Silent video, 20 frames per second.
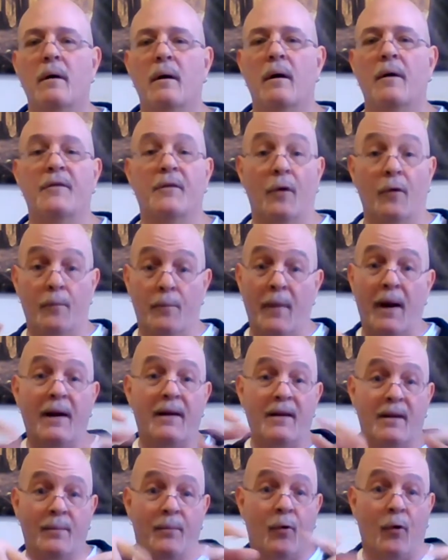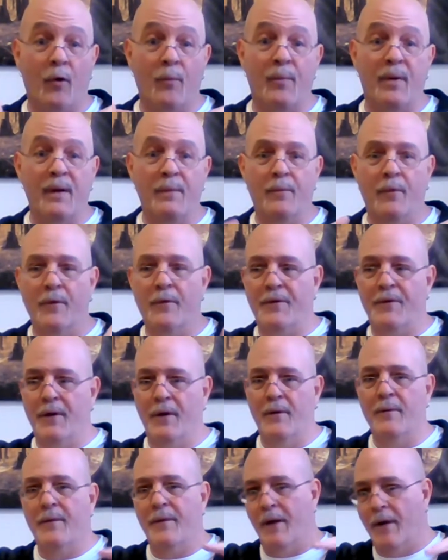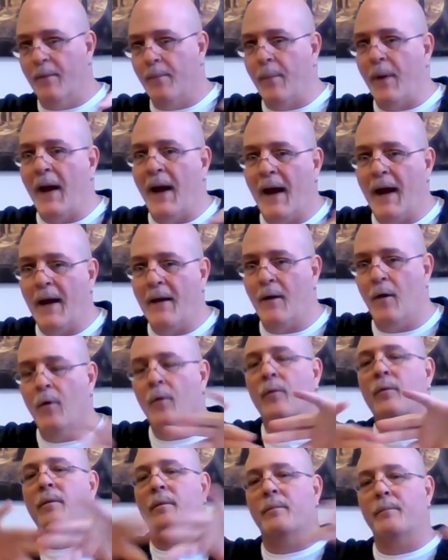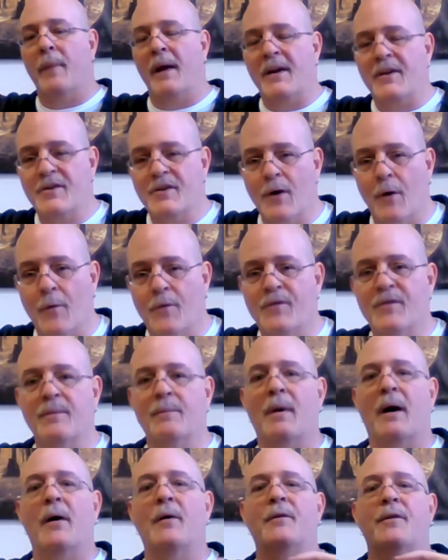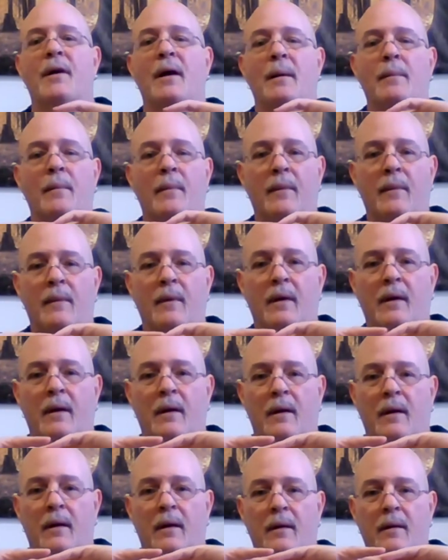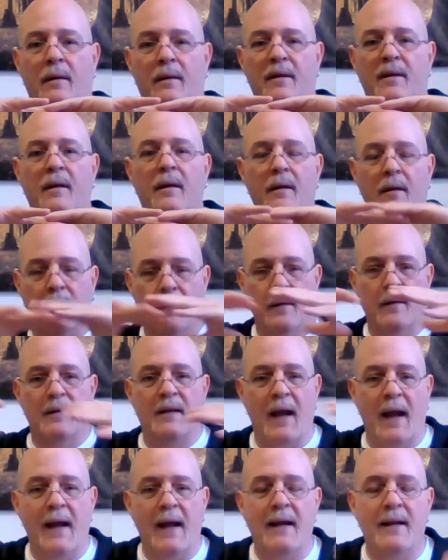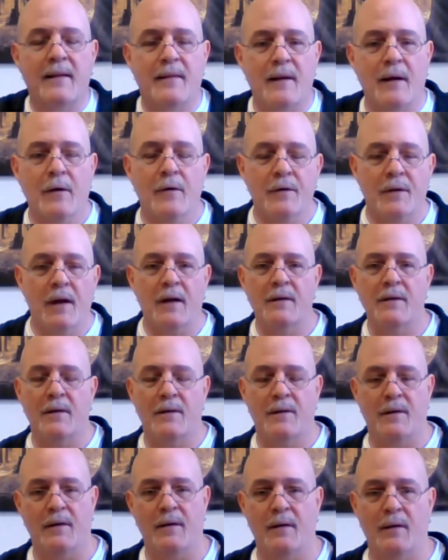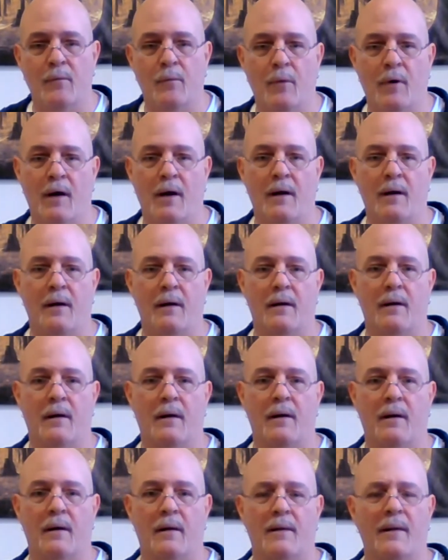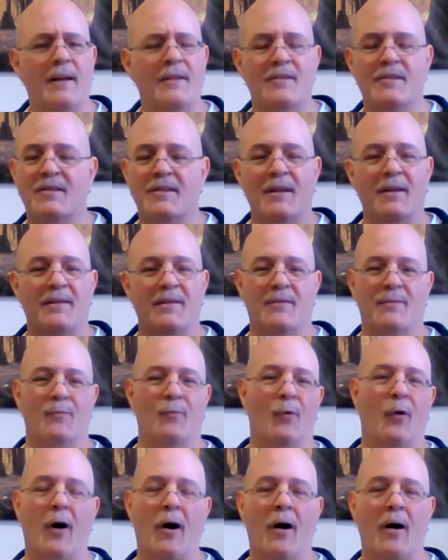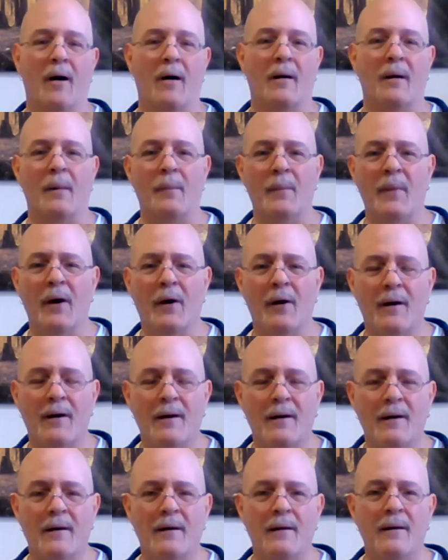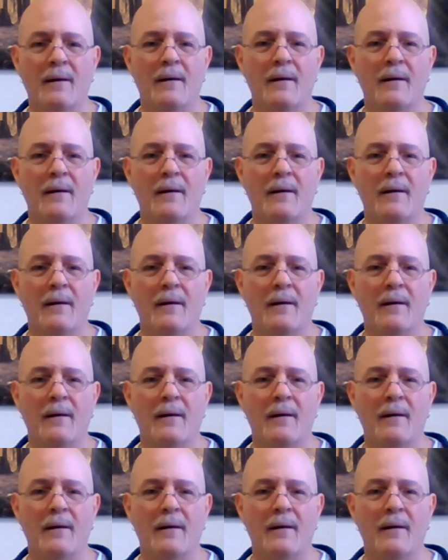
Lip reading: So make the poor people, they're bad. Oh, make jokes about them. Take their dignity away. That's just wrong. America,